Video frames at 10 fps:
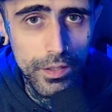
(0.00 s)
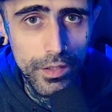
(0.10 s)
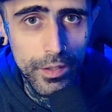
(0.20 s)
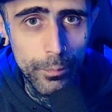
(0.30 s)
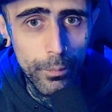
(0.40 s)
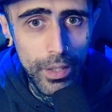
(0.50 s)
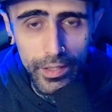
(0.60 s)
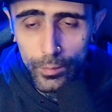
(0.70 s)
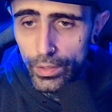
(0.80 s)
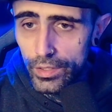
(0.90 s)
in my
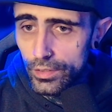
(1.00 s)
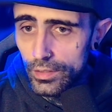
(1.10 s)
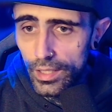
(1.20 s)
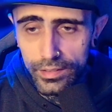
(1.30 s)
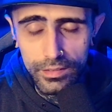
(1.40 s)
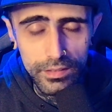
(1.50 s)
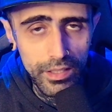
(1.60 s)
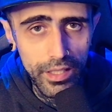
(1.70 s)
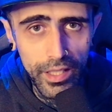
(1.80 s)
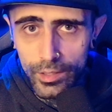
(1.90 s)
opinion I didn't
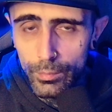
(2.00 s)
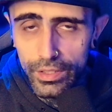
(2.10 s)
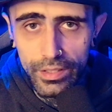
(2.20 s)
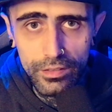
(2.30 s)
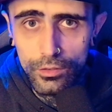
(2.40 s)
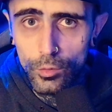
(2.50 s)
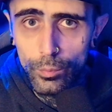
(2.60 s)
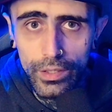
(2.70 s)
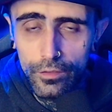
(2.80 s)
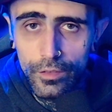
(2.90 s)
get any medicinal
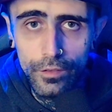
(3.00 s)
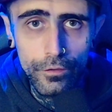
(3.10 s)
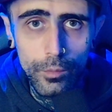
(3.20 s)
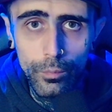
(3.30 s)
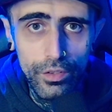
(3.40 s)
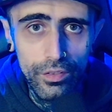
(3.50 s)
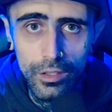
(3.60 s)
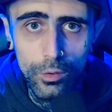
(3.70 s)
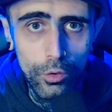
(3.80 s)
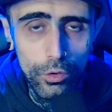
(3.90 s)
benefit from this
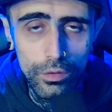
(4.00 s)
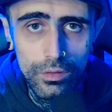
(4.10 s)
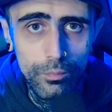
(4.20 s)
at all.